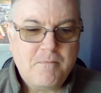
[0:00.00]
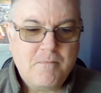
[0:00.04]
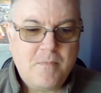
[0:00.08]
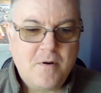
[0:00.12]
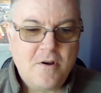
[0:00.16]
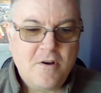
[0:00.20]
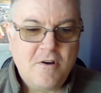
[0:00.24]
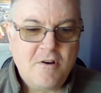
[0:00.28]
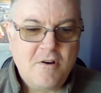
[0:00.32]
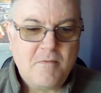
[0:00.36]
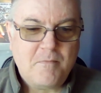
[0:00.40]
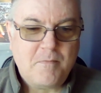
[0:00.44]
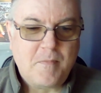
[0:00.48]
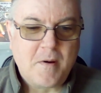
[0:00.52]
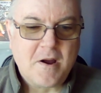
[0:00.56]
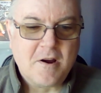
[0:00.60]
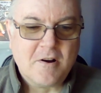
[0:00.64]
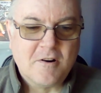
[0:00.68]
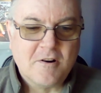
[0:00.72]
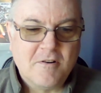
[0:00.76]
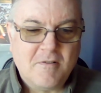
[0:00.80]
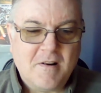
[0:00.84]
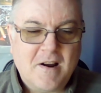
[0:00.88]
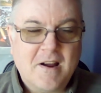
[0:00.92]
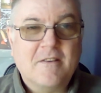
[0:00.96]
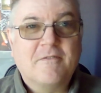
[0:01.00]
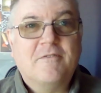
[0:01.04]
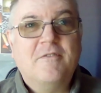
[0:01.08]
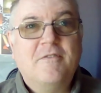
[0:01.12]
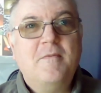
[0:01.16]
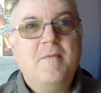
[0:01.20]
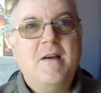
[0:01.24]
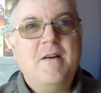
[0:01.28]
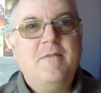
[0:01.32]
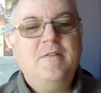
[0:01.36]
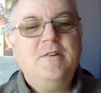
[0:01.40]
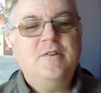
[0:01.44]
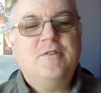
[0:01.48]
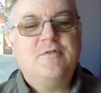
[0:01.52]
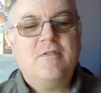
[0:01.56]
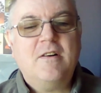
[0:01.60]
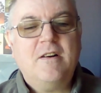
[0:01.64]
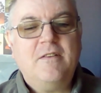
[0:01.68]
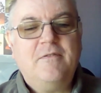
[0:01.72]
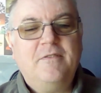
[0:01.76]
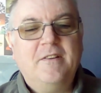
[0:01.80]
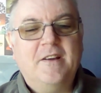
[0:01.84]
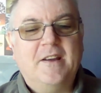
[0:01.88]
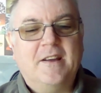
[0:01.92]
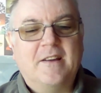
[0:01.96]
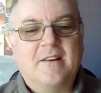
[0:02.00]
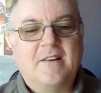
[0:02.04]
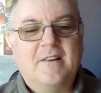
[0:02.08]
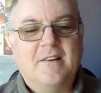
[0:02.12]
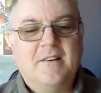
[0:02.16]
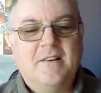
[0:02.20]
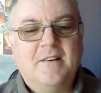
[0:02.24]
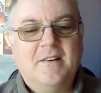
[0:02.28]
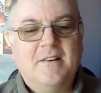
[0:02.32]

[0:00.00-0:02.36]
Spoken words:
Burt Bacharach from Heavy Traffic.